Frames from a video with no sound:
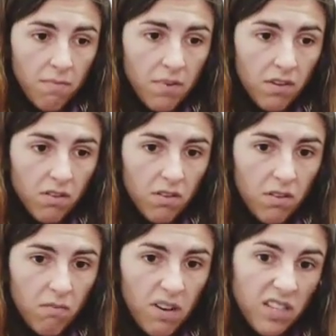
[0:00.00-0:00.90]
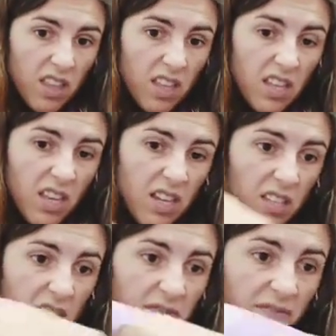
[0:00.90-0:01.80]
because otherwise I think that
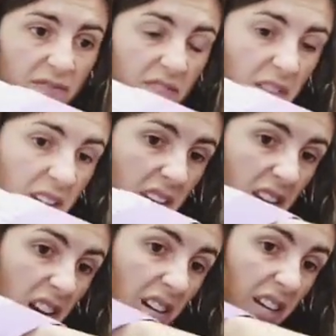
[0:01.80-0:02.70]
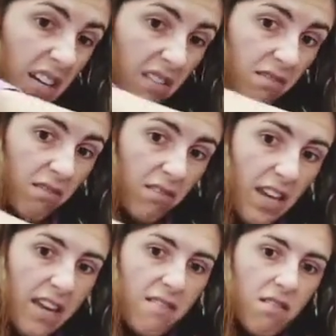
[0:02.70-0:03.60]
it's very ugly,
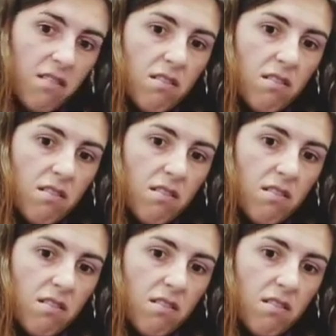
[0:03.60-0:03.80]
okay?